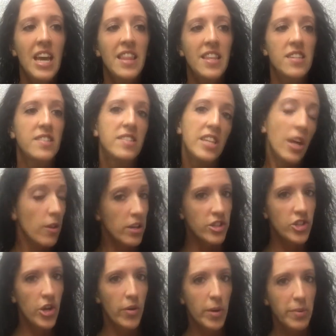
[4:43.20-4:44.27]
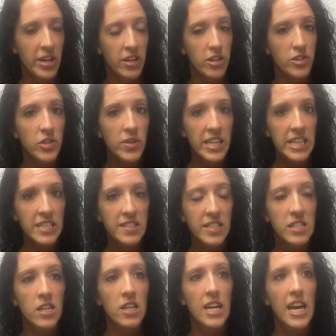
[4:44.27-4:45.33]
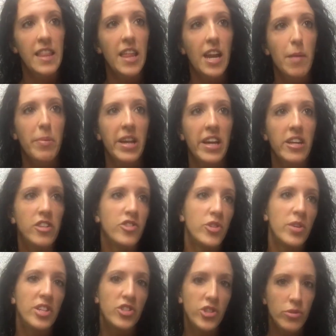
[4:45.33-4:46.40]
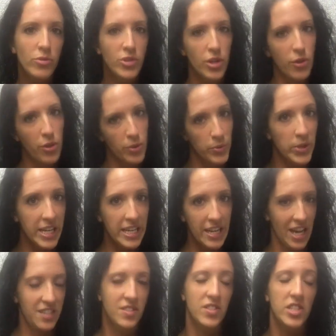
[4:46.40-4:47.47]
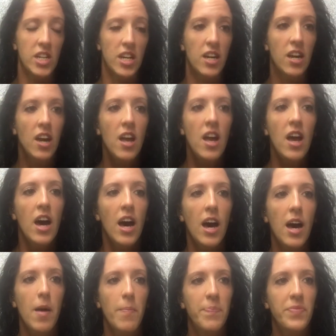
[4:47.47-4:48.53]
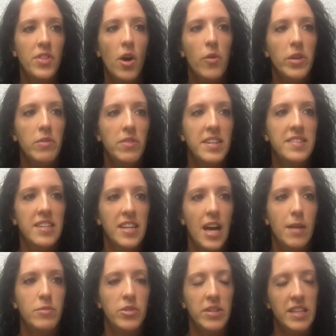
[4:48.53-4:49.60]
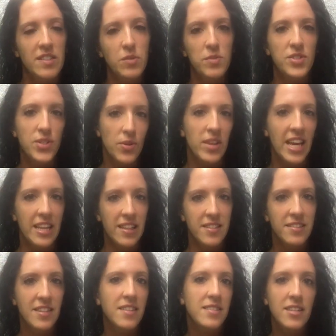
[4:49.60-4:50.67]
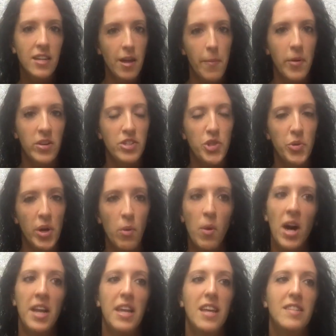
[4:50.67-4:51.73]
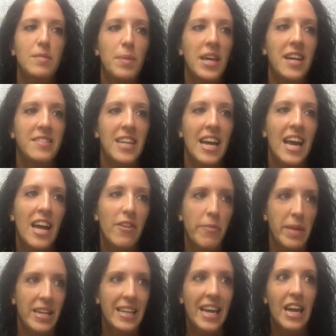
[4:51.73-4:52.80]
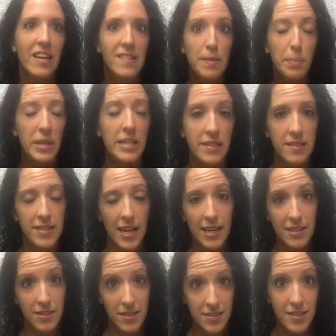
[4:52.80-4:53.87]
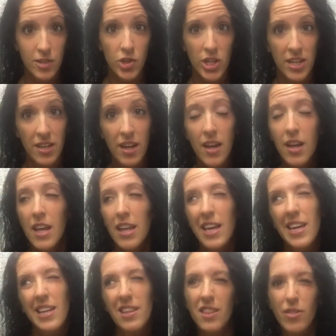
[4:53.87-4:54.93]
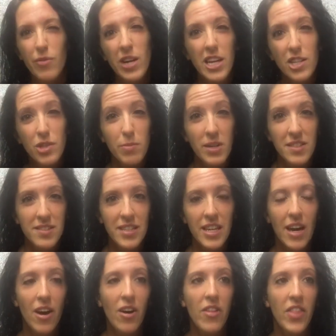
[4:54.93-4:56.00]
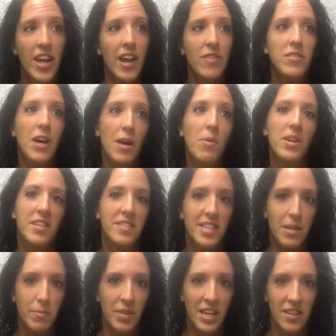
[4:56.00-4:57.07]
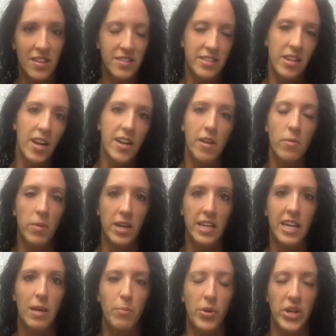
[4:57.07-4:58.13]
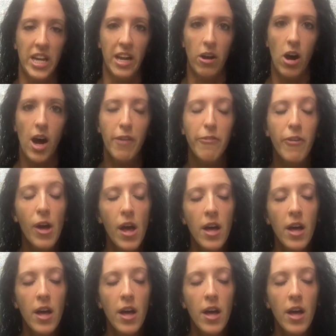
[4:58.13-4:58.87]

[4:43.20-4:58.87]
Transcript: This is the only show I plan on doing this year, and then I plan on doing 2 to 3 next year. The only reason I'm doing this one so late in the season and I'm only doing 1 is because I kind of made like a split-second decision like 3-ish months ago that I wanted to compete this year. I didn't want to keep putting it off.